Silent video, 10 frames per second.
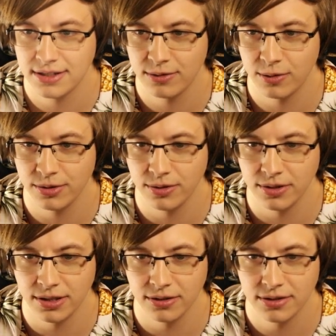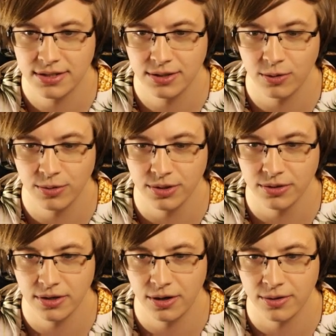what we're doing here. Let's see what we're
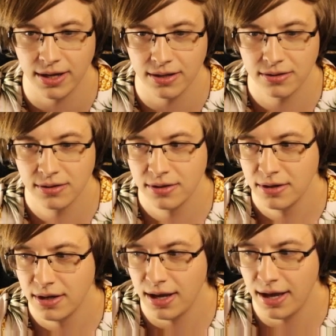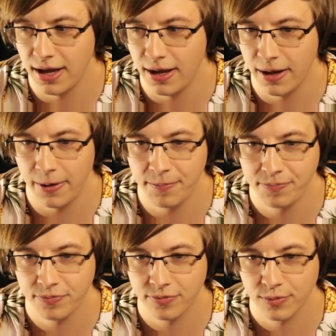doing. Okay.
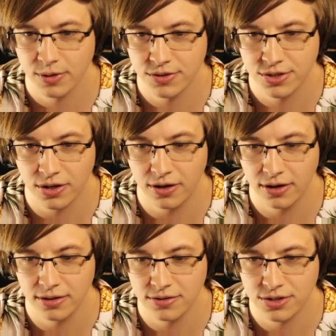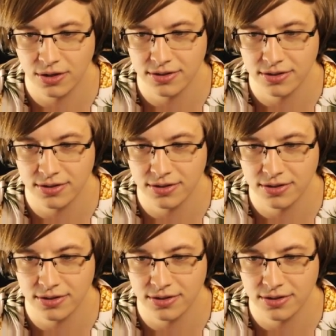Um, start, start